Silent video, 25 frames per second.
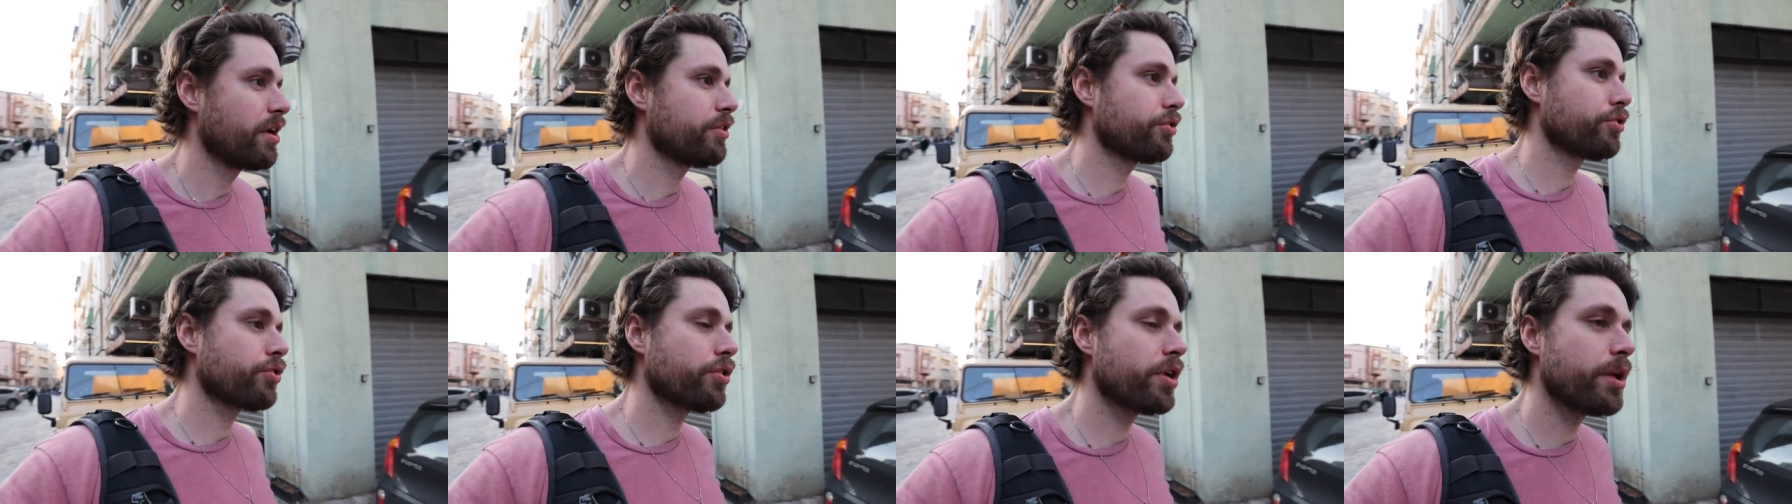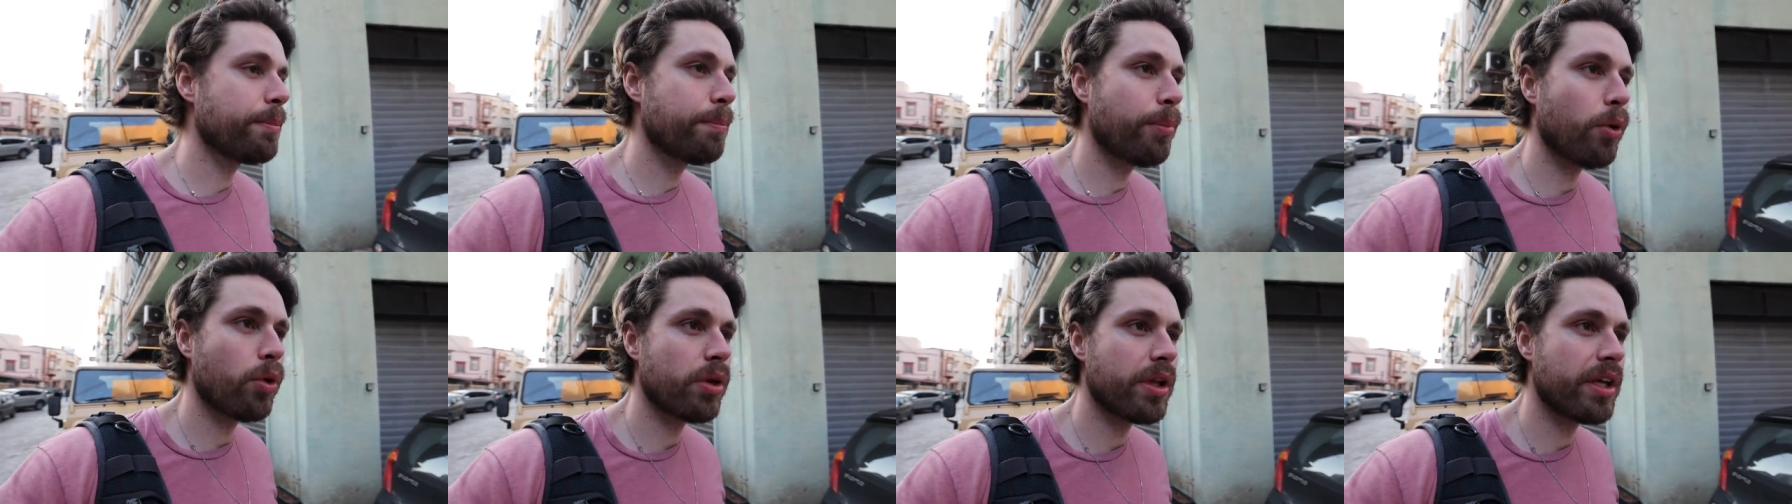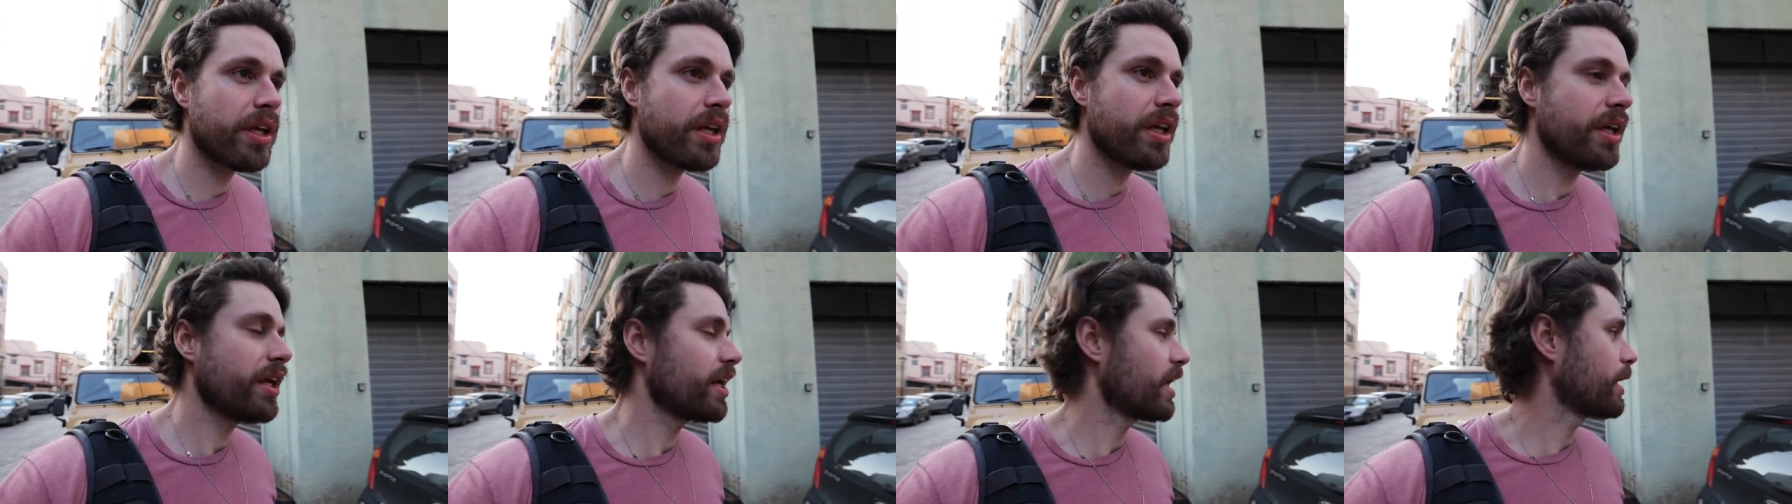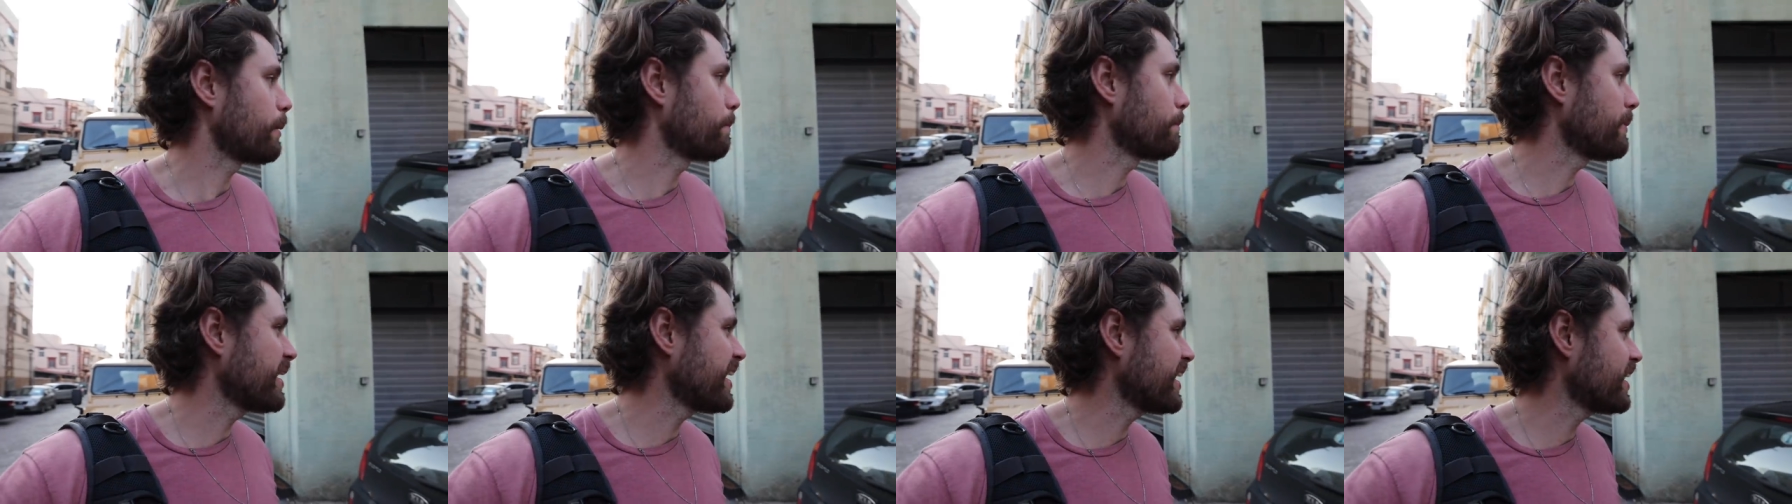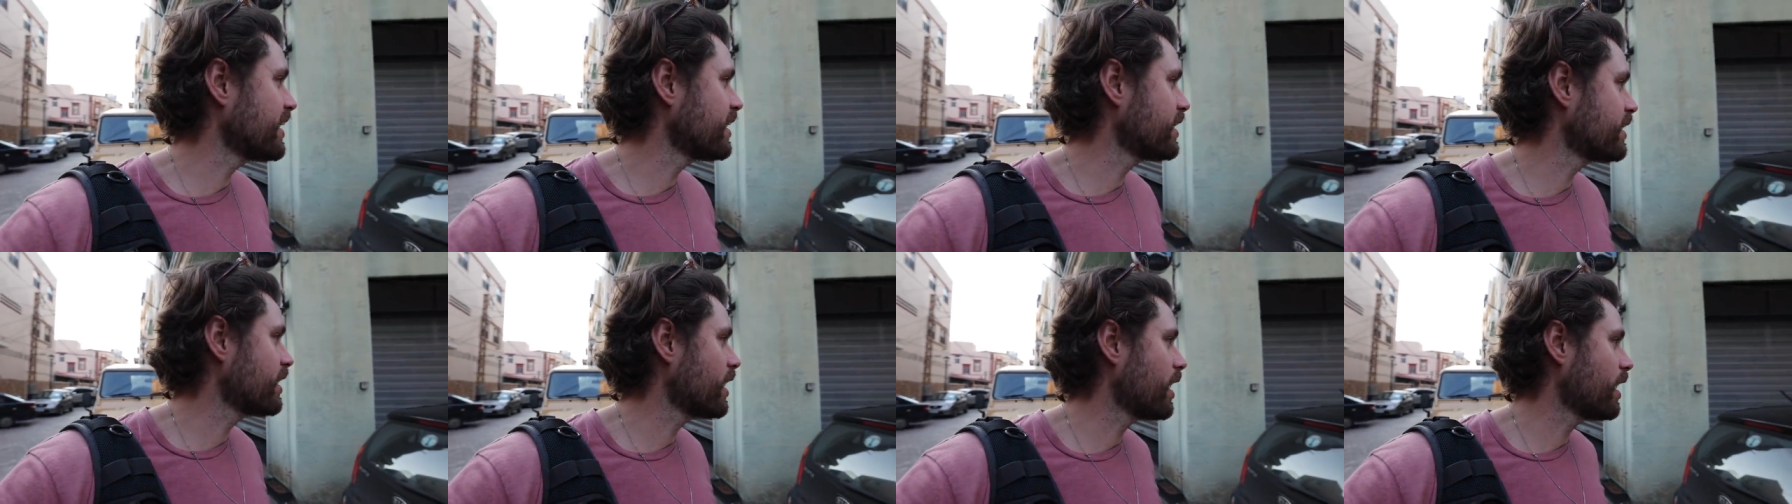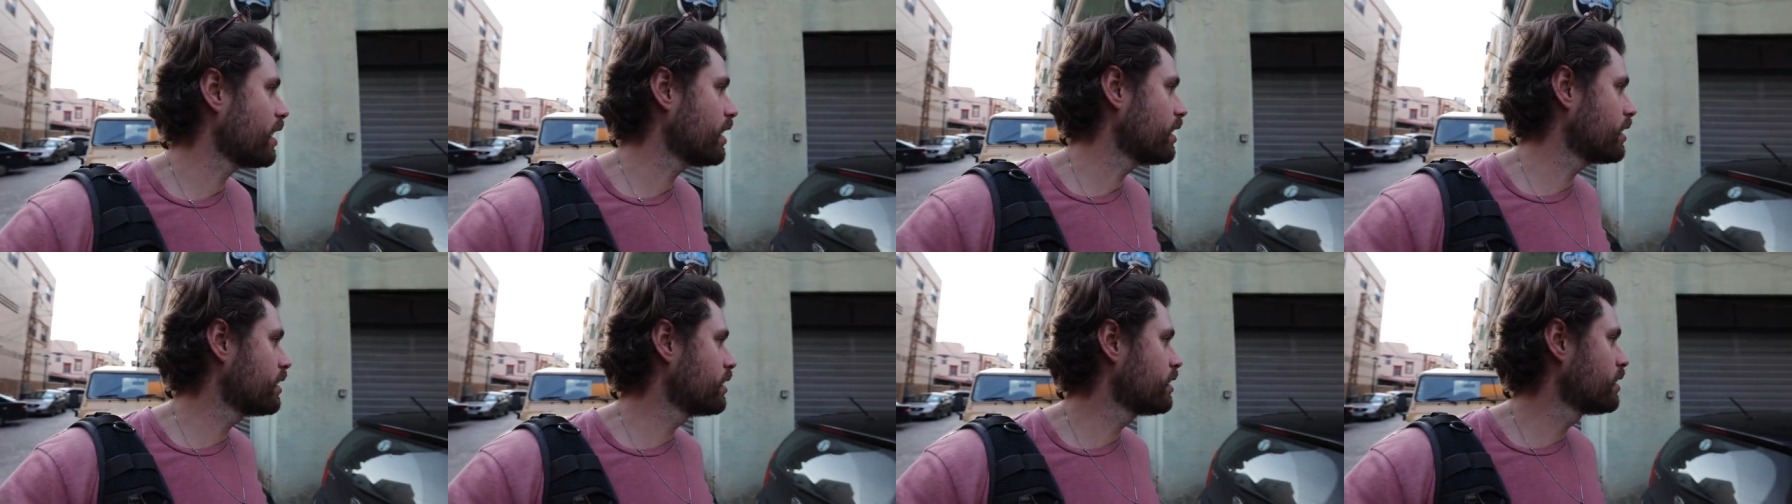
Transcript: Tripoli and Mina.